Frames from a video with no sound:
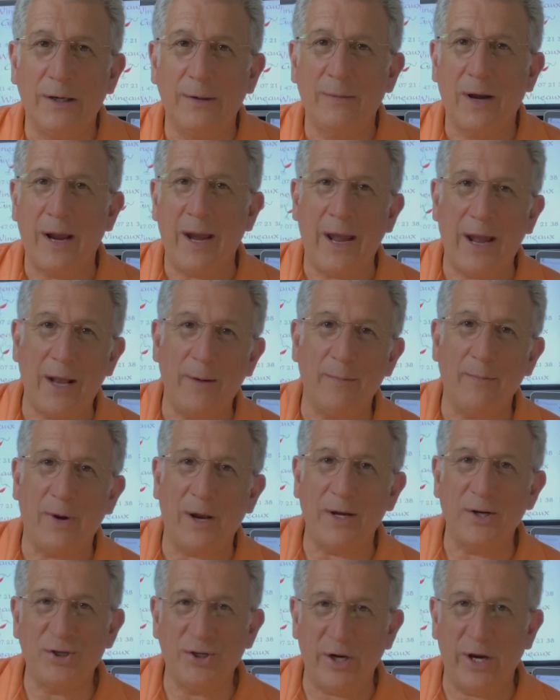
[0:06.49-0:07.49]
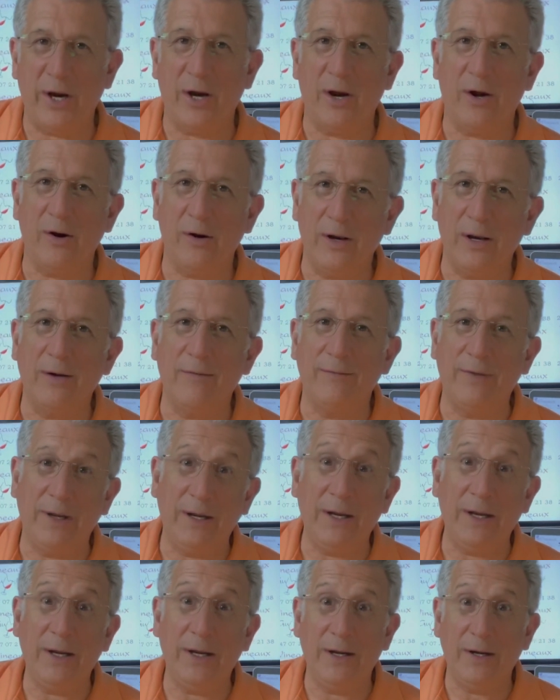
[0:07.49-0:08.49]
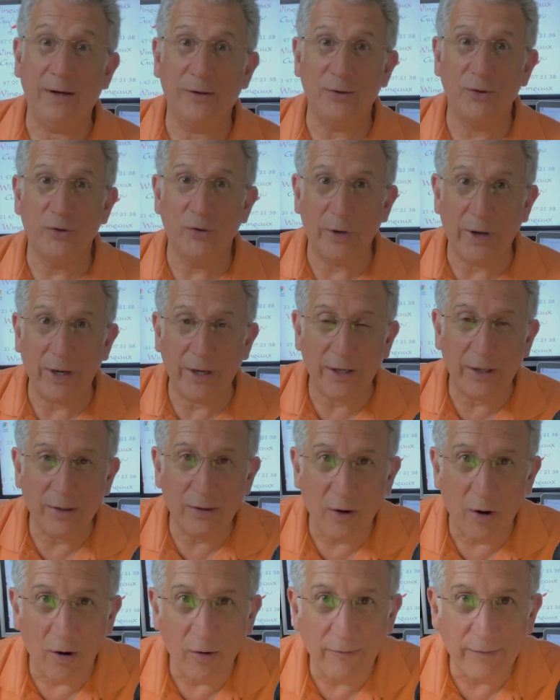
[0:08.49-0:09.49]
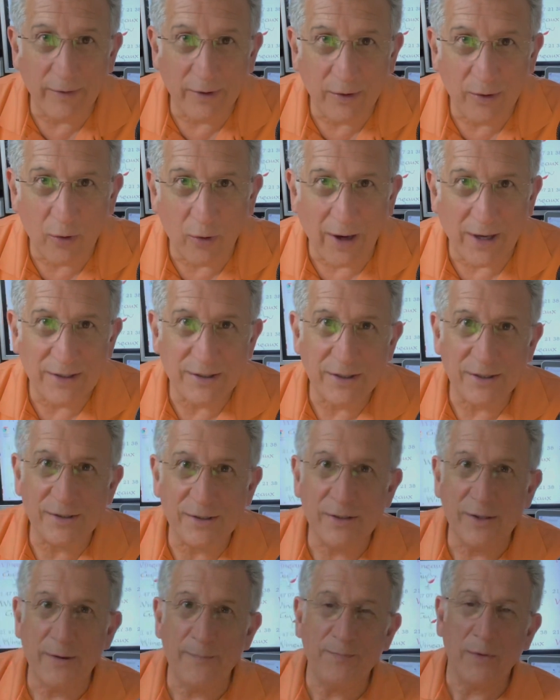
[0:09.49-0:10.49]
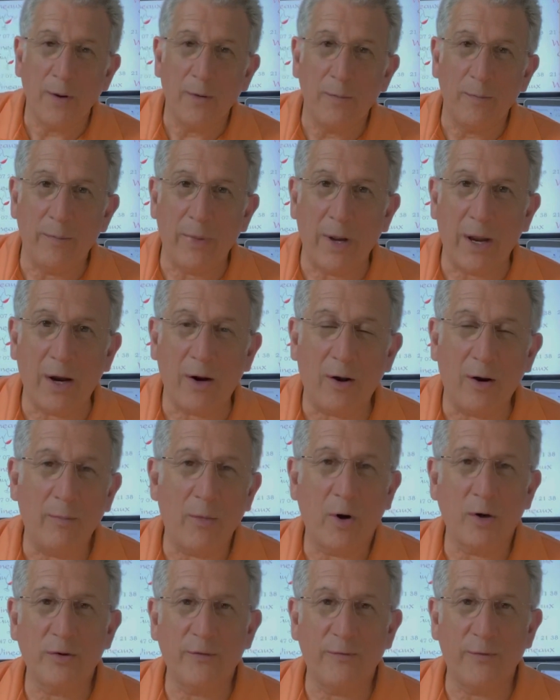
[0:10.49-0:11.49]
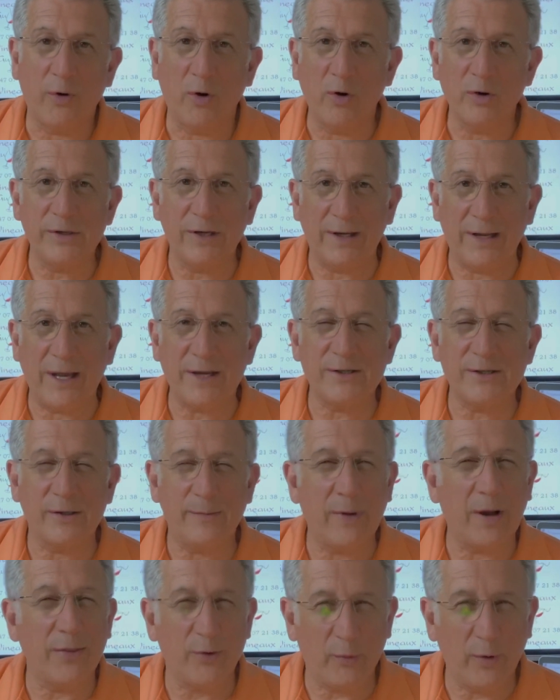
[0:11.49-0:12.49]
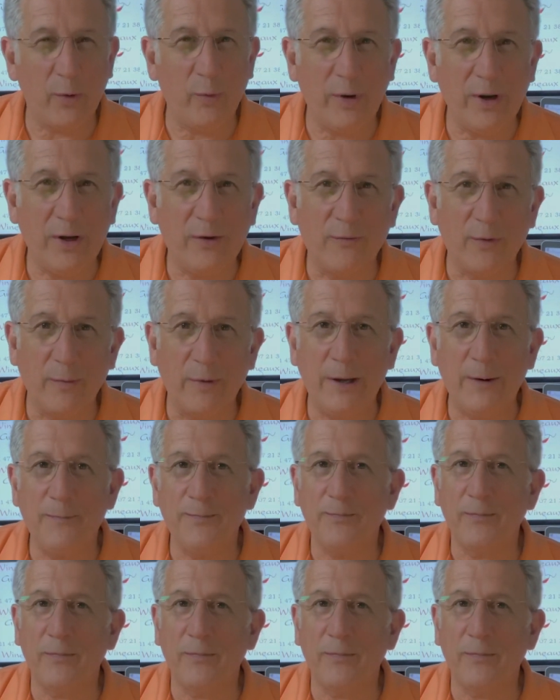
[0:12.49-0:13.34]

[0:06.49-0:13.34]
I had my share of the dreaded COVID crisis back on March 1st. It lasted about 3 weeks for me.